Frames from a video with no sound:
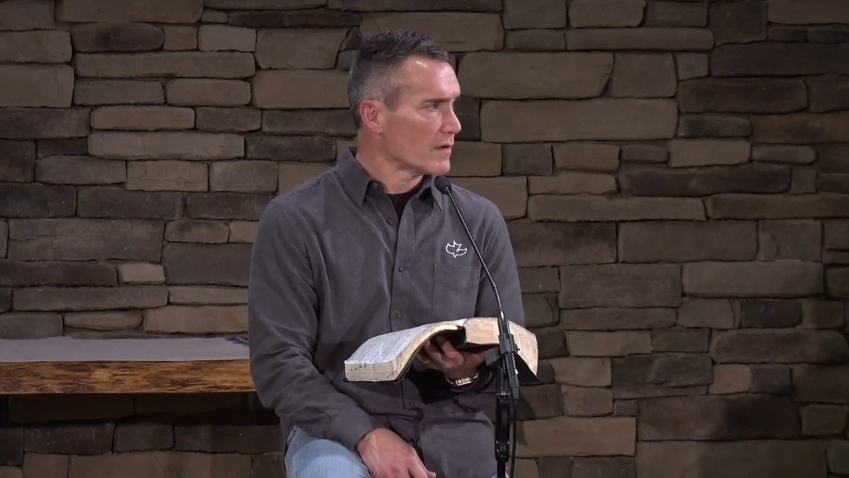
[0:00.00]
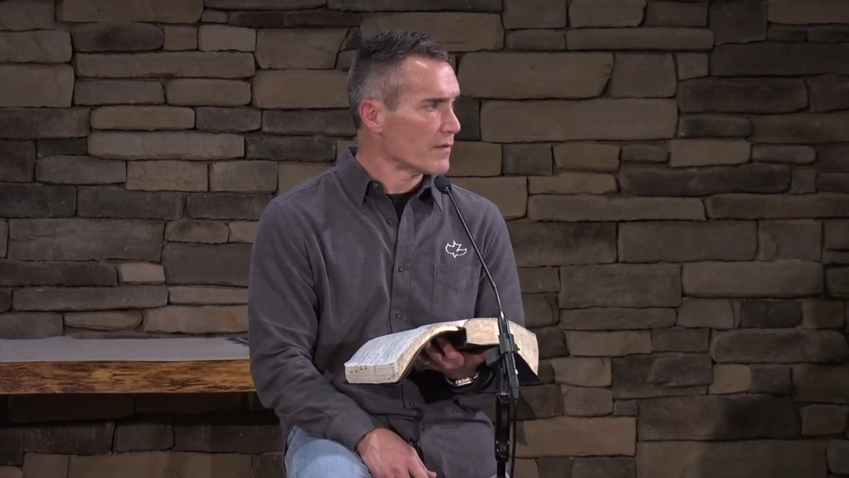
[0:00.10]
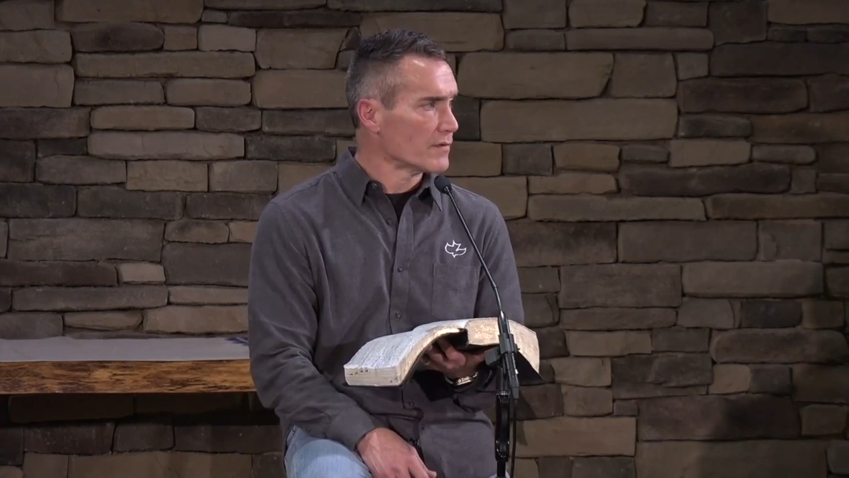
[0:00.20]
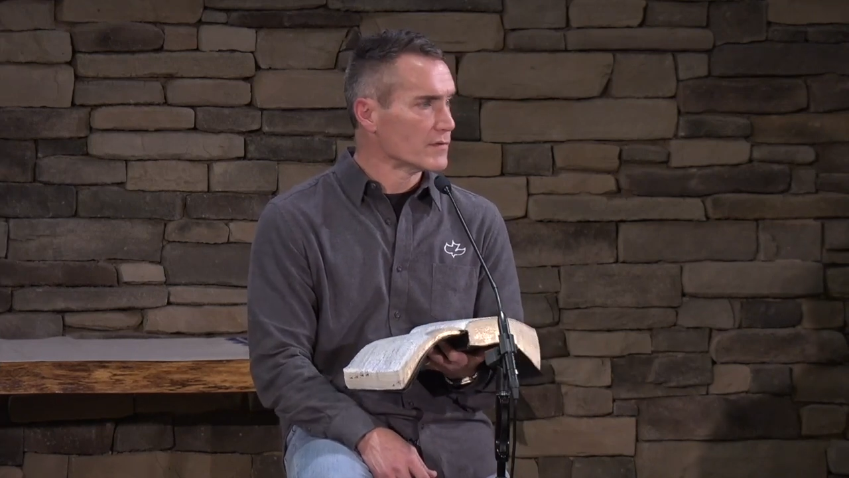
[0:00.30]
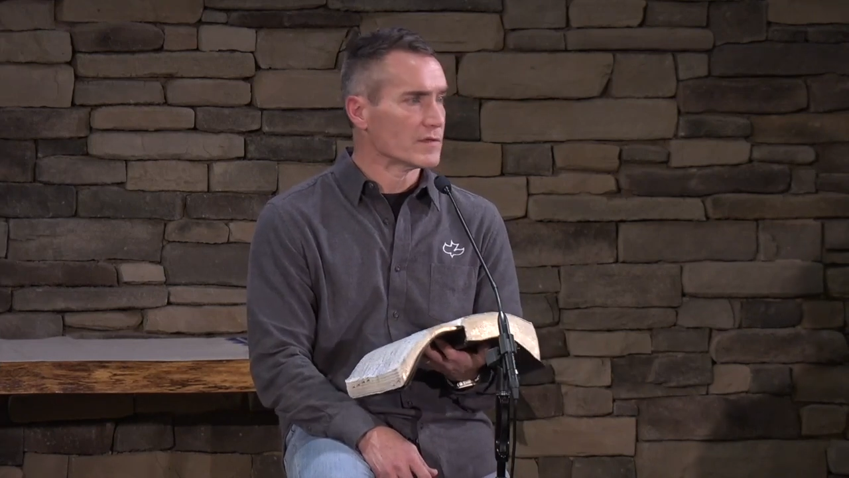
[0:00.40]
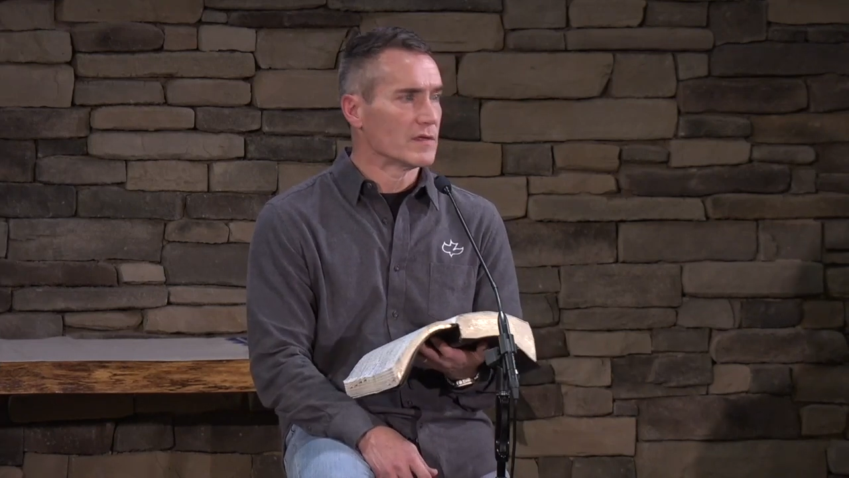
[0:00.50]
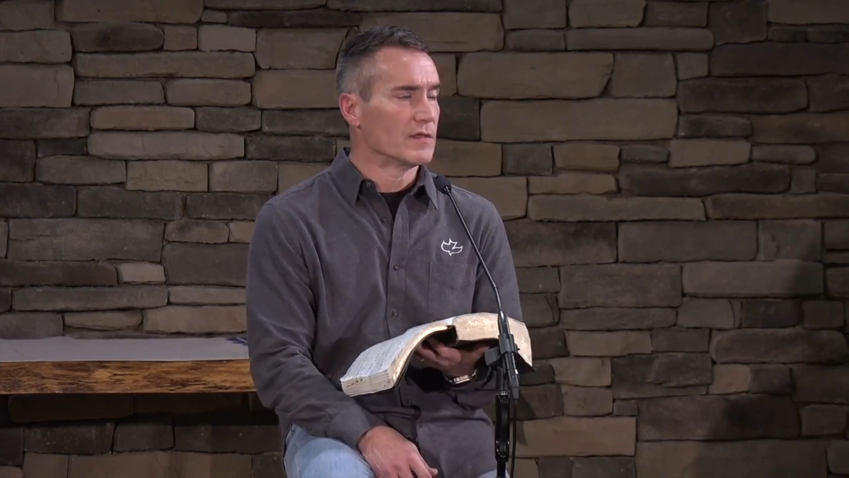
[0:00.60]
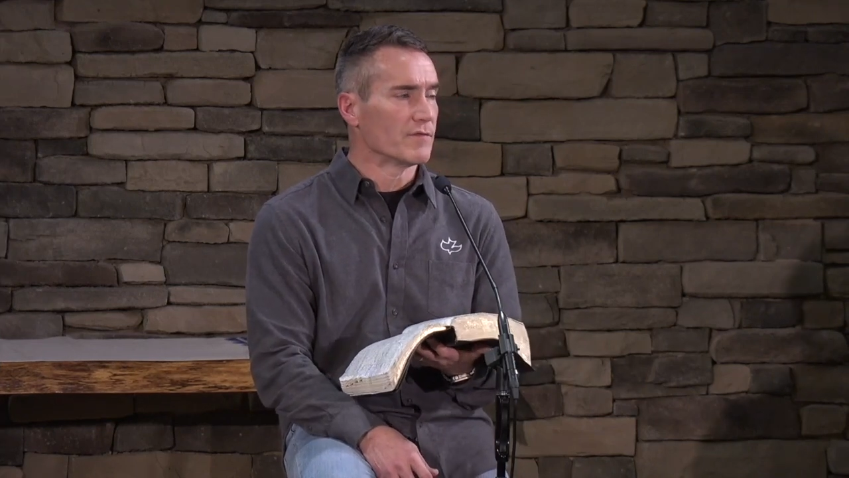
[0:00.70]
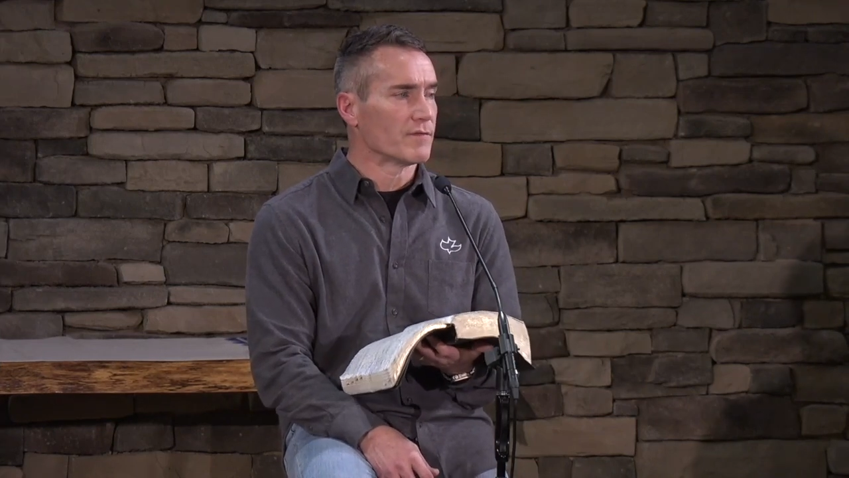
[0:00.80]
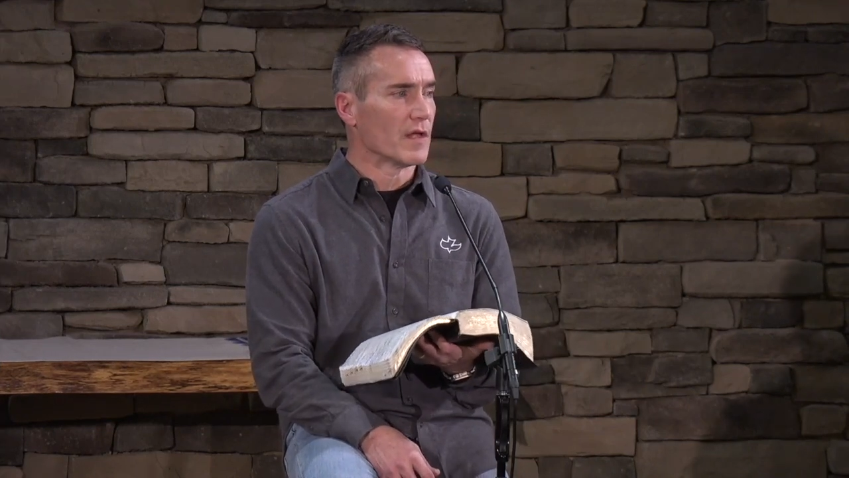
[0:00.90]
Others in
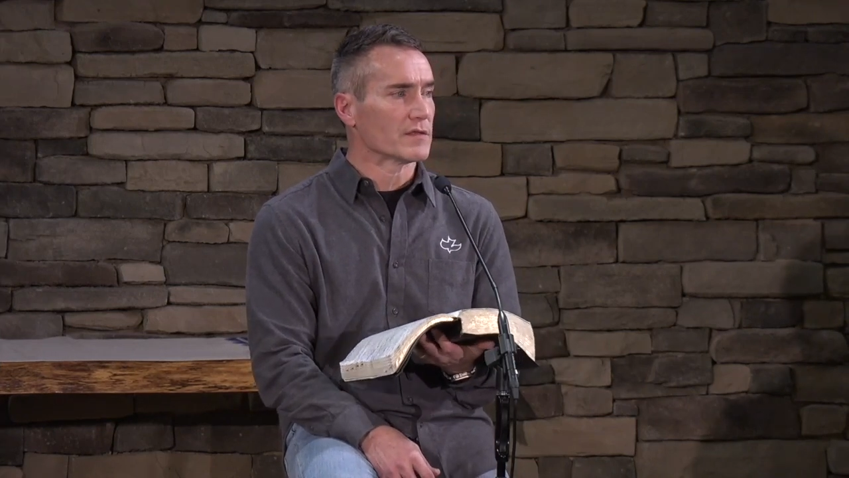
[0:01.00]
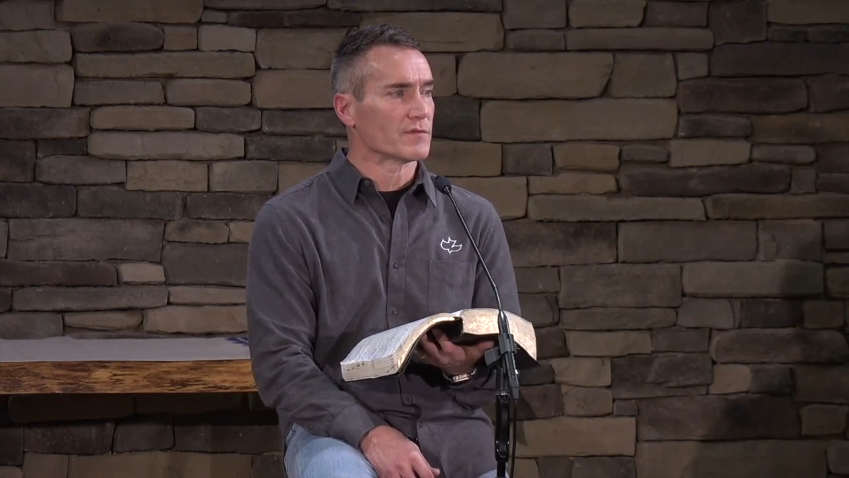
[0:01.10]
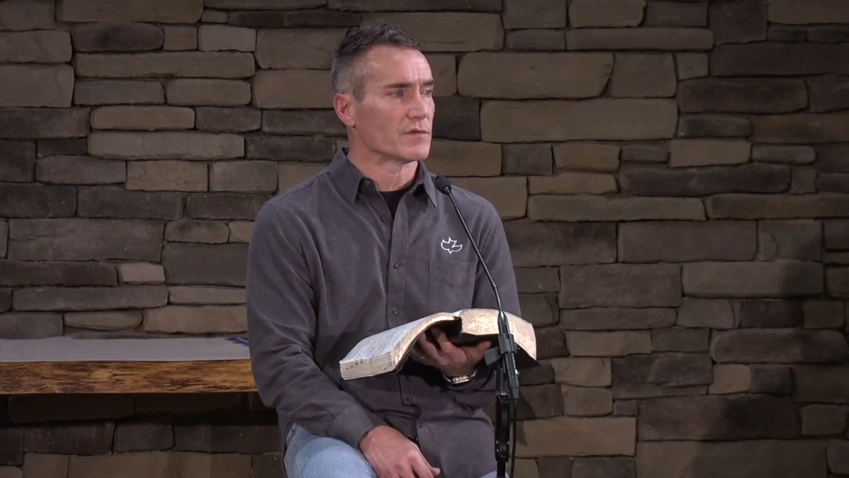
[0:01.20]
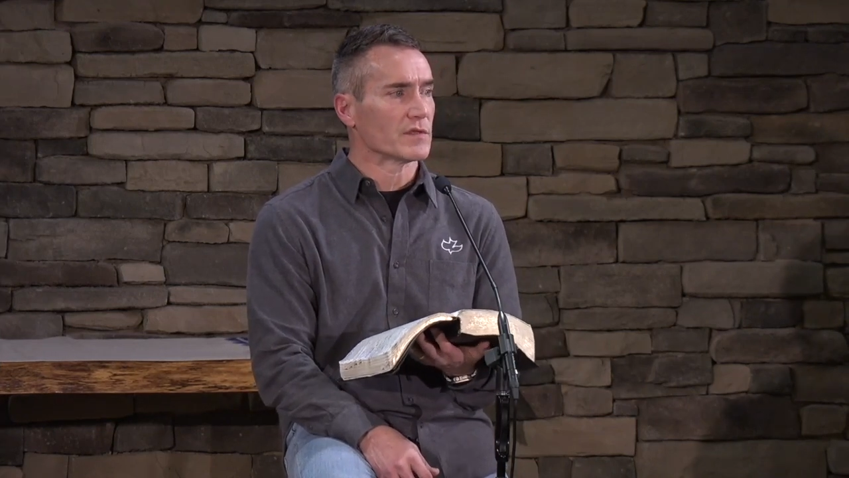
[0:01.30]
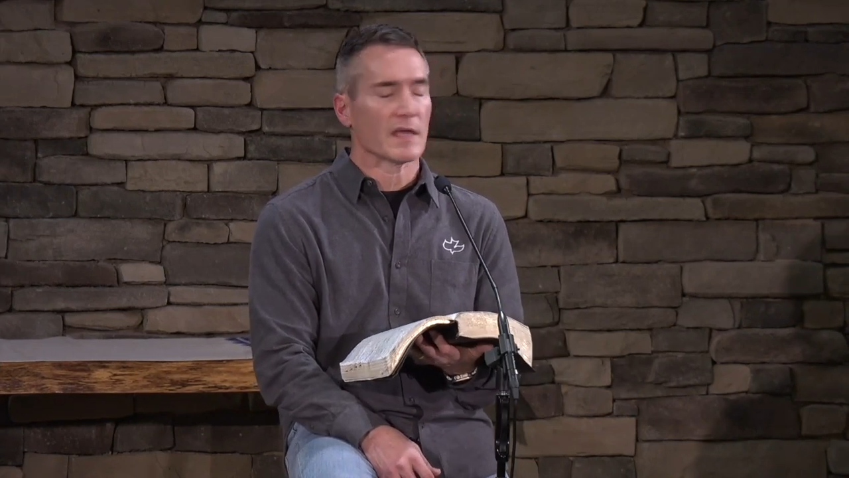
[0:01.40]
the philosophers